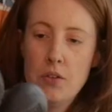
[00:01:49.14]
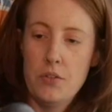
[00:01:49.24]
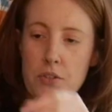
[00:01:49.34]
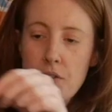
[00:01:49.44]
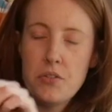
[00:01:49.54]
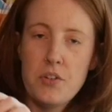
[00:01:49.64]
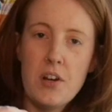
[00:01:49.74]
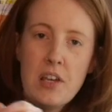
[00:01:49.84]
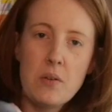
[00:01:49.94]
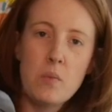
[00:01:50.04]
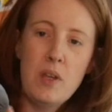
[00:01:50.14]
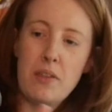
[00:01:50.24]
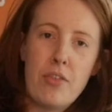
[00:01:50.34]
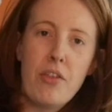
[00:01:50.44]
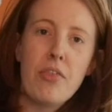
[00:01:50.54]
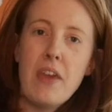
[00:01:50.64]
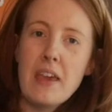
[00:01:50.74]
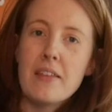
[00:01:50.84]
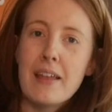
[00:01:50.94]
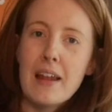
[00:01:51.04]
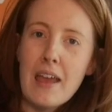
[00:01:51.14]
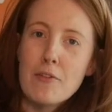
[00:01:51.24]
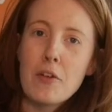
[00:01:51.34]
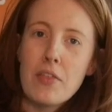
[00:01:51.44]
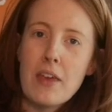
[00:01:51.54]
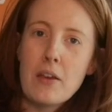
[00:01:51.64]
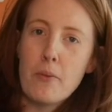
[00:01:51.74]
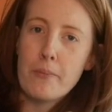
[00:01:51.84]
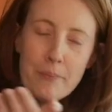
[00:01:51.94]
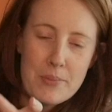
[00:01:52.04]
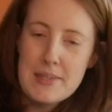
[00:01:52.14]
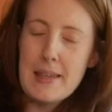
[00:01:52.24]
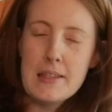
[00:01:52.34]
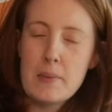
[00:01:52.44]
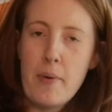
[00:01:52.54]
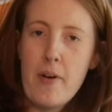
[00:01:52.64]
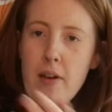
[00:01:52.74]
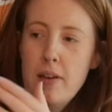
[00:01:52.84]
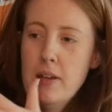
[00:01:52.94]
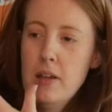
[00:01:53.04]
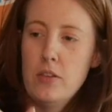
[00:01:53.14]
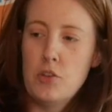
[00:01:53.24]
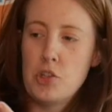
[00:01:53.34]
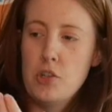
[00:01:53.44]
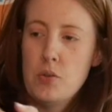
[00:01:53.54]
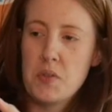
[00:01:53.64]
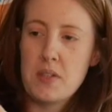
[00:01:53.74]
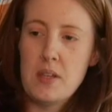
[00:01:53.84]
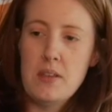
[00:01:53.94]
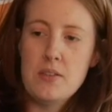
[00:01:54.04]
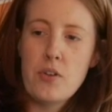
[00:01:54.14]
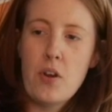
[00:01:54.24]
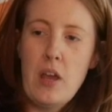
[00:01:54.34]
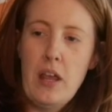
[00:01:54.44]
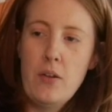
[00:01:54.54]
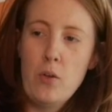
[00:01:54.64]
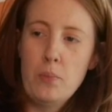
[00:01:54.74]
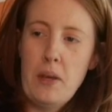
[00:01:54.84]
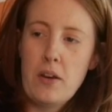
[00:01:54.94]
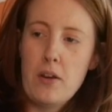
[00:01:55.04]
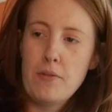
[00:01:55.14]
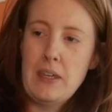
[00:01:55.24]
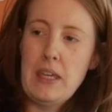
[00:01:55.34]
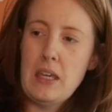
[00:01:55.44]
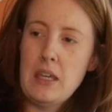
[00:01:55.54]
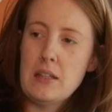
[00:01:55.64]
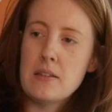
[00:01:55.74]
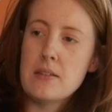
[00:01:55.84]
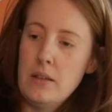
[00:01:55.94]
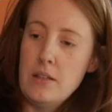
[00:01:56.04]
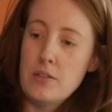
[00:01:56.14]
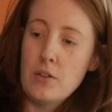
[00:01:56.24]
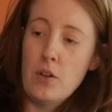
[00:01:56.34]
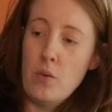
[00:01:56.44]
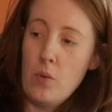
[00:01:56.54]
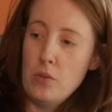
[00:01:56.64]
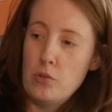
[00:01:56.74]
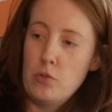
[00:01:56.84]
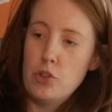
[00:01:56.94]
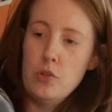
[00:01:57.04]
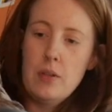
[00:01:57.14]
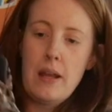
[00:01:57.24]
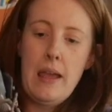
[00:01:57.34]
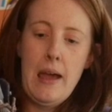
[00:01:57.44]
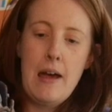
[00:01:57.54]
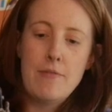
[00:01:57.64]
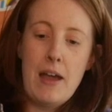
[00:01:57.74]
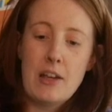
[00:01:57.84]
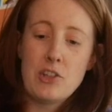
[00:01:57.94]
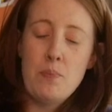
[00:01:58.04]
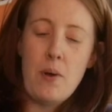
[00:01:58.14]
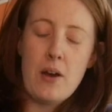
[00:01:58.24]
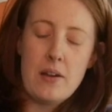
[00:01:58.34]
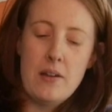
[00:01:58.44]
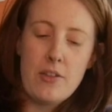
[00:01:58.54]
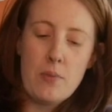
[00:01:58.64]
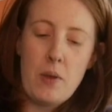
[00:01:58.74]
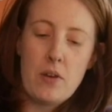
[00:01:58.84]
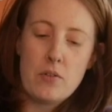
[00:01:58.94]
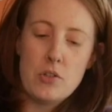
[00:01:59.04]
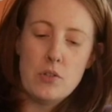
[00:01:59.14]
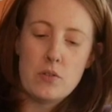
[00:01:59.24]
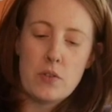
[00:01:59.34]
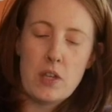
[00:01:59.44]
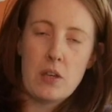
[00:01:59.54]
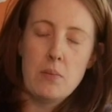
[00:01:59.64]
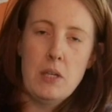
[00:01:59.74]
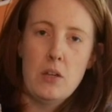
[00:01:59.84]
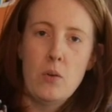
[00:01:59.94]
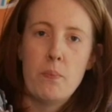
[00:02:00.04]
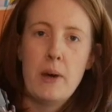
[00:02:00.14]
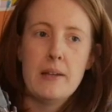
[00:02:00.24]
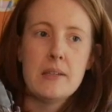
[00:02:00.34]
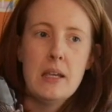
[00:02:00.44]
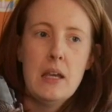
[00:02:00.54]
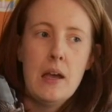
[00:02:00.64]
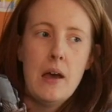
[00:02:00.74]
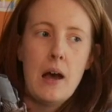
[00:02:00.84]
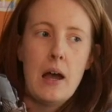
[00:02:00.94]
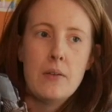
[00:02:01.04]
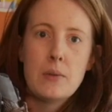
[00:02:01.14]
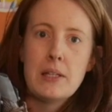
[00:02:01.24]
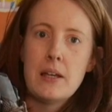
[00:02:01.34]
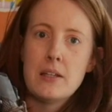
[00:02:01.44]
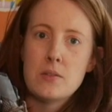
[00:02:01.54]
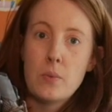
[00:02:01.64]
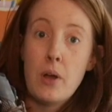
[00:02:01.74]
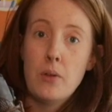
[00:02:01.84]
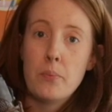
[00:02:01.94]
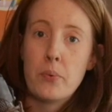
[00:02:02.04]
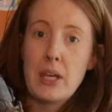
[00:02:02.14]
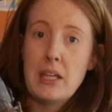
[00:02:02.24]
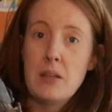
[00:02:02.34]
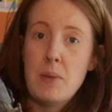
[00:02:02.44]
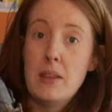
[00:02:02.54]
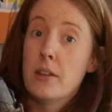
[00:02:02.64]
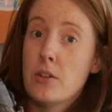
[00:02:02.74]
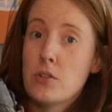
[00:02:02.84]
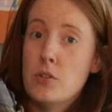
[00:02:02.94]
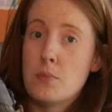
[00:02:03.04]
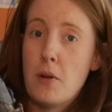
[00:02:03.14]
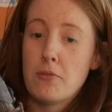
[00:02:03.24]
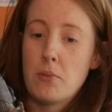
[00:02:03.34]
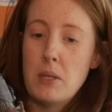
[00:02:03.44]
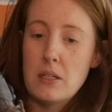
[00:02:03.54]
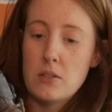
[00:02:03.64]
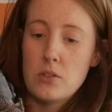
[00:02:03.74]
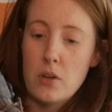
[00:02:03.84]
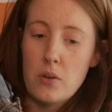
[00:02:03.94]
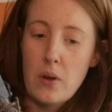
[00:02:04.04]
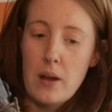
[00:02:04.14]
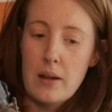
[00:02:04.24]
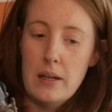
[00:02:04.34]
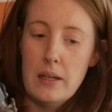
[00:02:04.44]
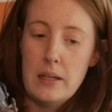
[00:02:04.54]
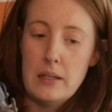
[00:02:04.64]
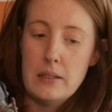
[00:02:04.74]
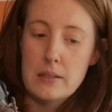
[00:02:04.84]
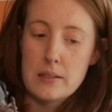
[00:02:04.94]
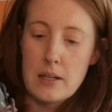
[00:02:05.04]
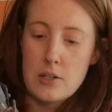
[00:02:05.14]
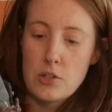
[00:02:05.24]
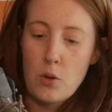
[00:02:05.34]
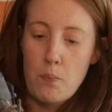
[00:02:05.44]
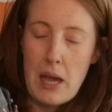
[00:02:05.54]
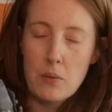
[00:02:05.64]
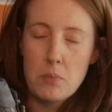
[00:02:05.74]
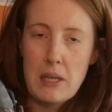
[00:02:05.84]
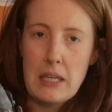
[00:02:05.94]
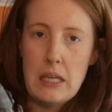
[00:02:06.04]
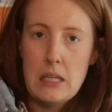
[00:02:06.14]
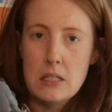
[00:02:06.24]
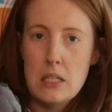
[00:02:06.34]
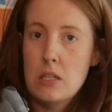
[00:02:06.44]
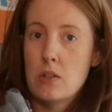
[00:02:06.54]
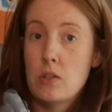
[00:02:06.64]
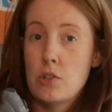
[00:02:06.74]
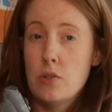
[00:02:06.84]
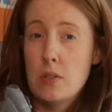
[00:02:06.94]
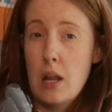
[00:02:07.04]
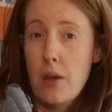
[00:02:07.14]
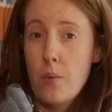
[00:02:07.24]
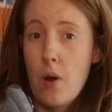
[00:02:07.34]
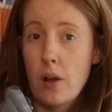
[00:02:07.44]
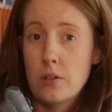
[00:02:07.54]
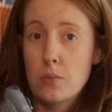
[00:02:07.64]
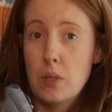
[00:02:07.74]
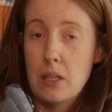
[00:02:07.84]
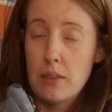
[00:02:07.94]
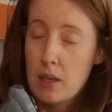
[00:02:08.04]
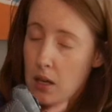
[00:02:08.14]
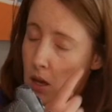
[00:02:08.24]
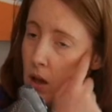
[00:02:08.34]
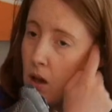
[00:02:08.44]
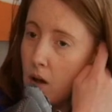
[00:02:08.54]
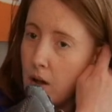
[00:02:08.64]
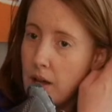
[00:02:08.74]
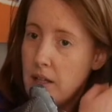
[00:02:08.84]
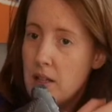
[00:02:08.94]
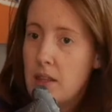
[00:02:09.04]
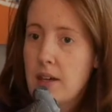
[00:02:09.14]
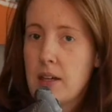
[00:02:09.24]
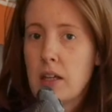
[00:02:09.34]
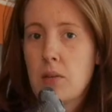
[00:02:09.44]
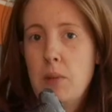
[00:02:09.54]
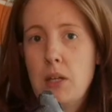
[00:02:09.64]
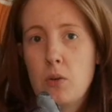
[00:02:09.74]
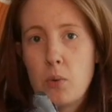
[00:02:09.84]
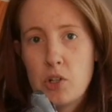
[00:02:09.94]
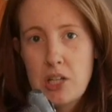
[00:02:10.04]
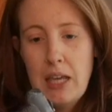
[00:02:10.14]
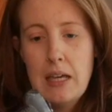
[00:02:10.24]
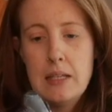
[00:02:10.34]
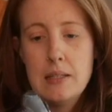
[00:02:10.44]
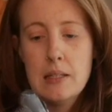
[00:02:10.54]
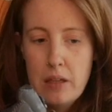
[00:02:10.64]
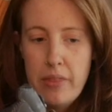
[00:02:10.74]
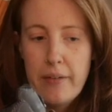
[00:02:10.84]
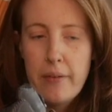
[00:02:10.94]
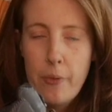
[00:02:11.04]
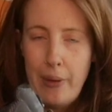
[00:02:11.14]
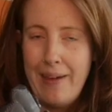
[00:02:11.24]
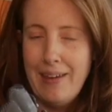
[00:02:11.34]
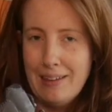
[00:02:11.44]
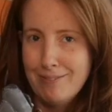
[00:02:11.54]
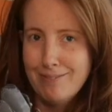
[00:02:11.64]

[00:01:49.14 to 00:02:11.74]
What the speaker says: So starting with the thing that everything sits upon, the shoes. These are an old pair of Keens. These are an old shoe that I have. I actually bought another pair of shoes for the Camino, but I realized while breaking them in too small for me. So I decided to go back with my Keens. These are the shoes that I walked with on the Camino Portuguese. They're okay.